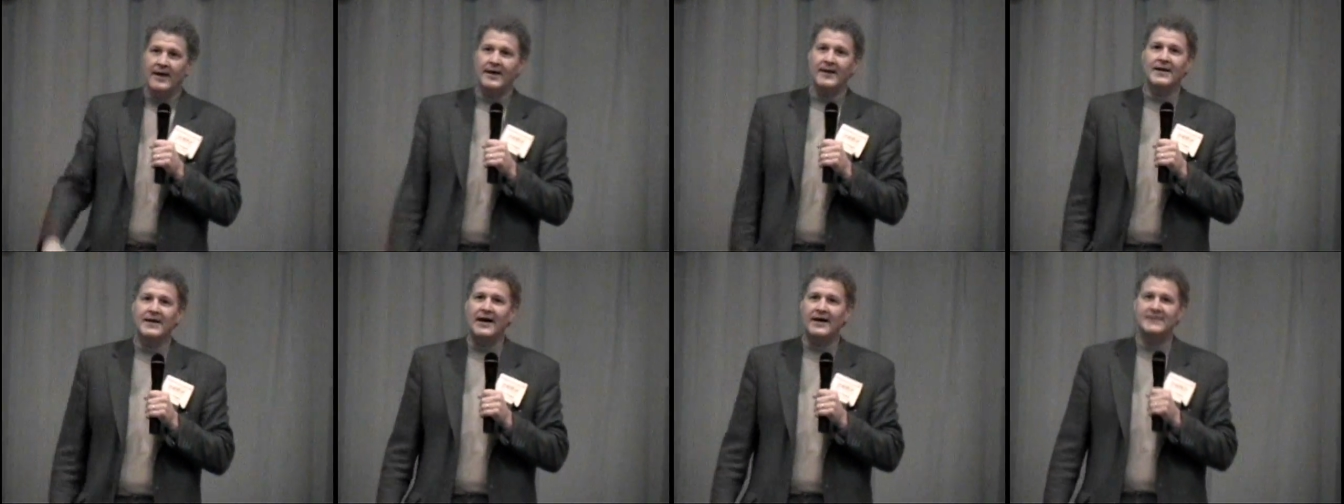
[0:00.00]

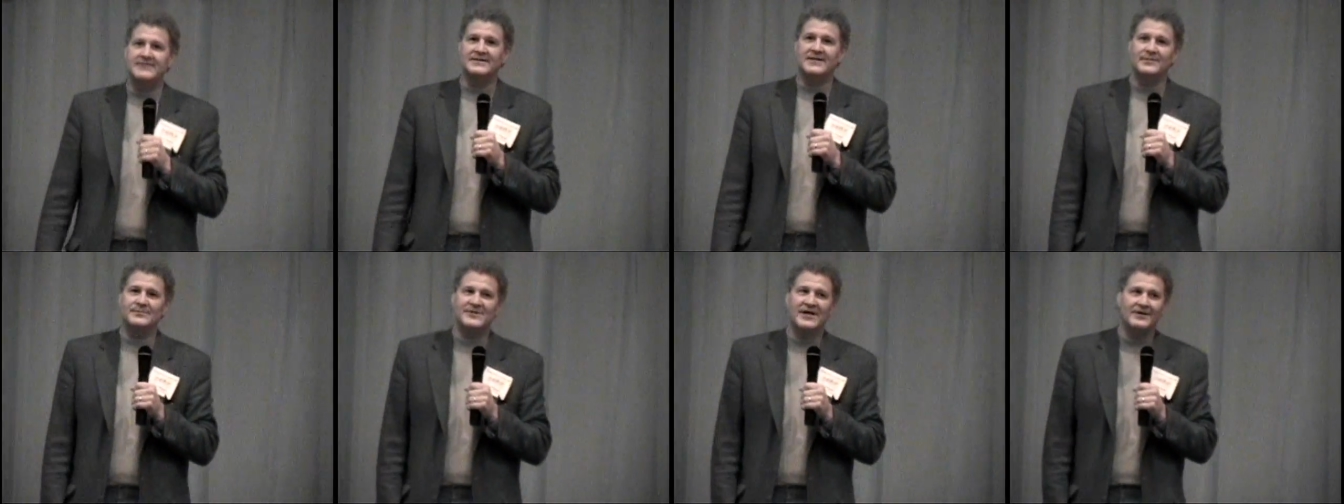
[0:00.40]
And the guy
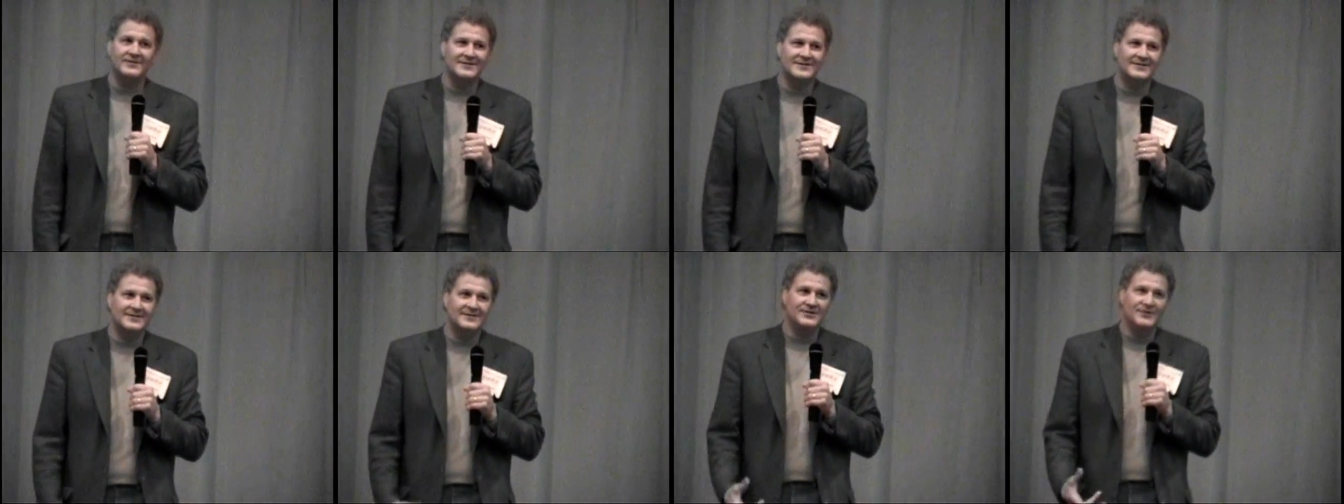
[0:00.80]
steps up
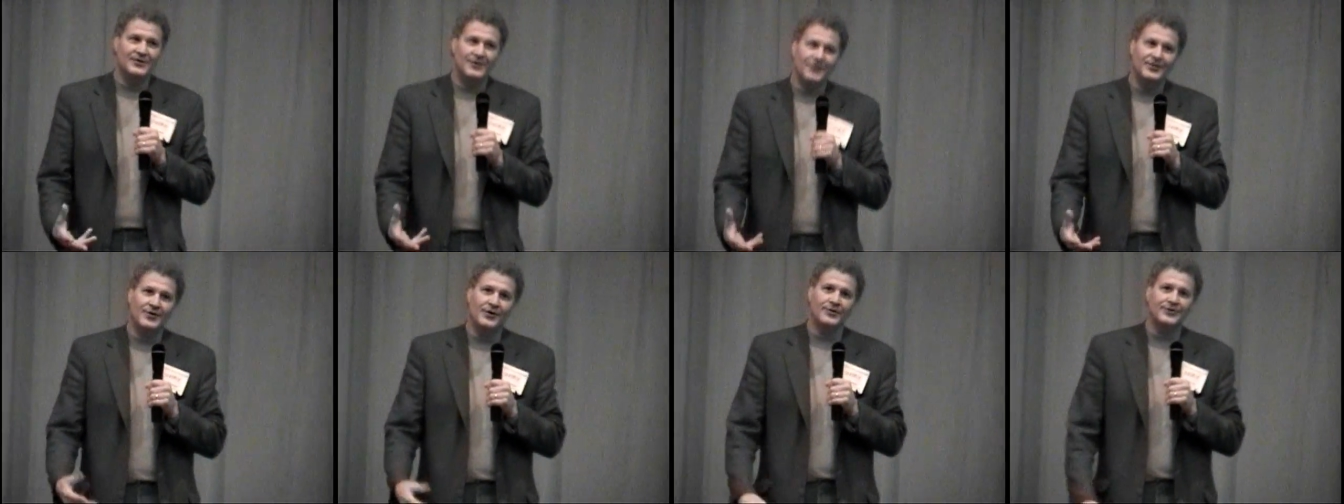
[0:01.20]
and says, you
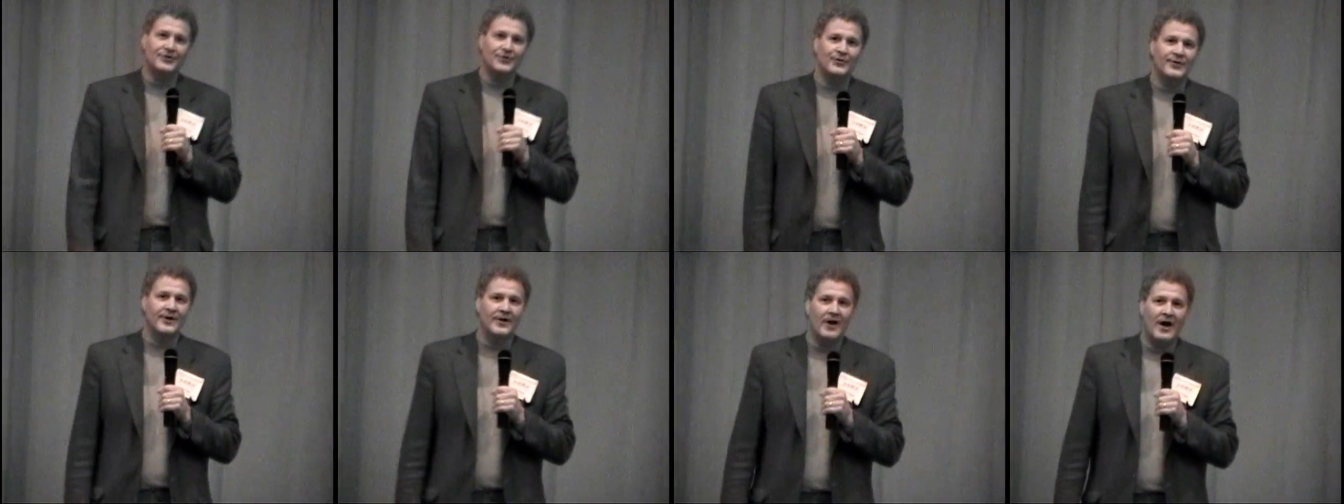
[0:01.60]
know, you're
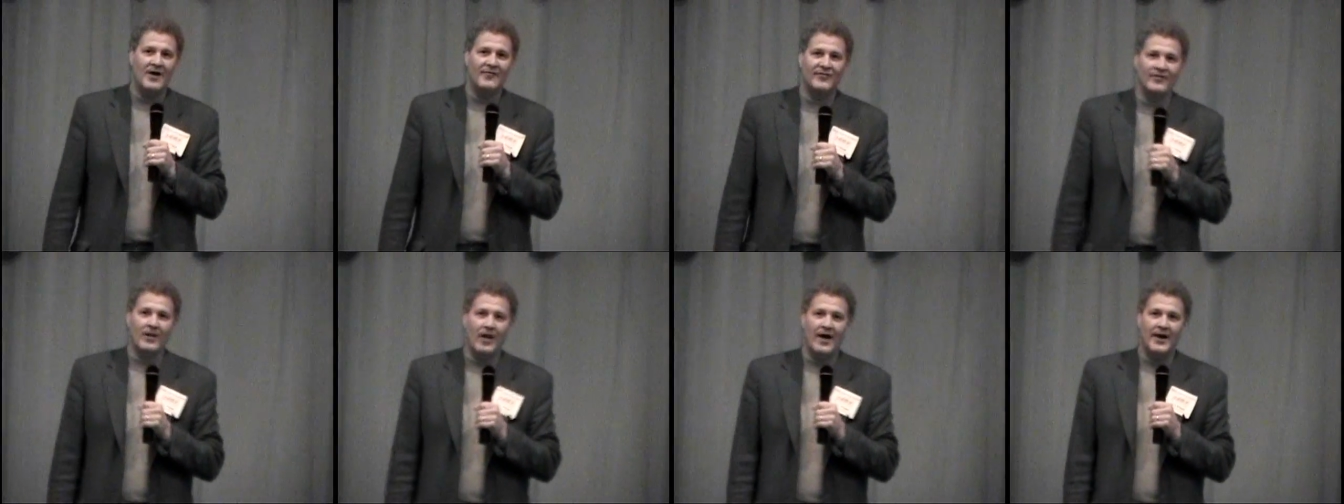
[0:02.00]
doing an
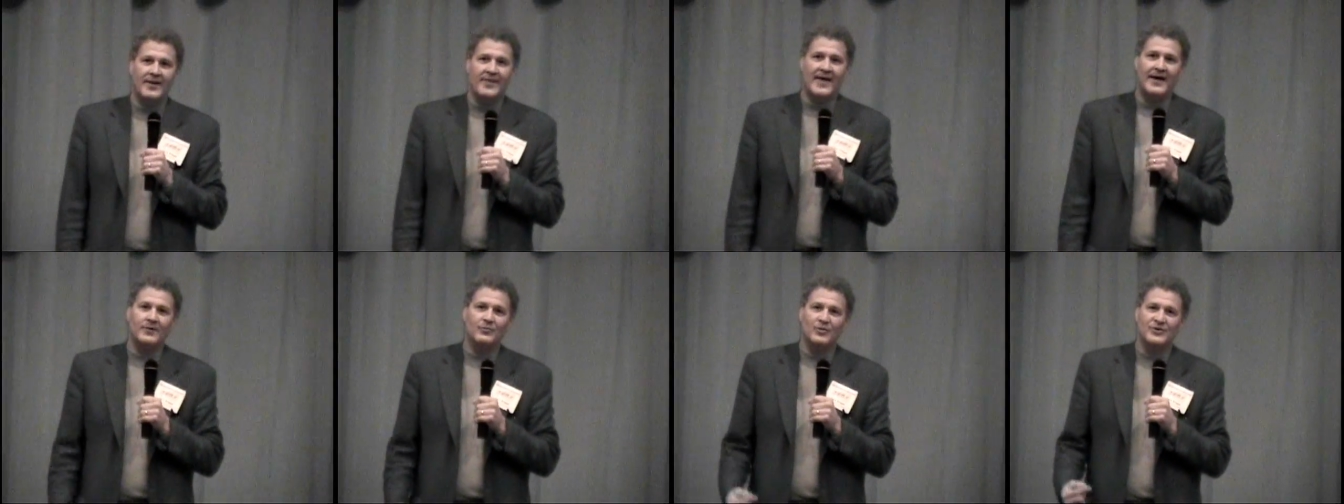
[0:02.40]
awful lot
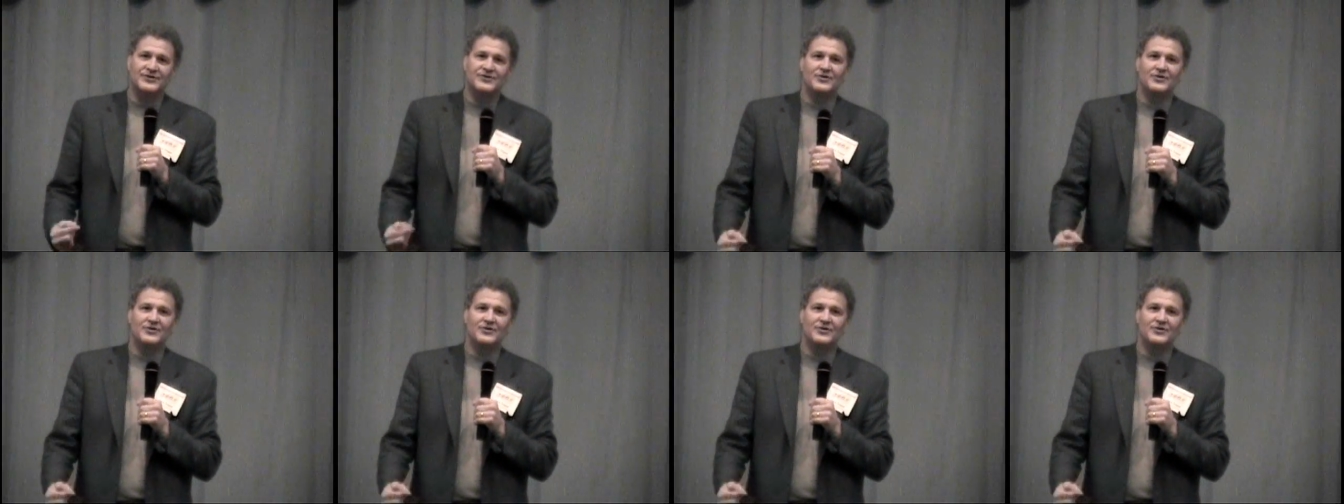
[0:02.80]
of that.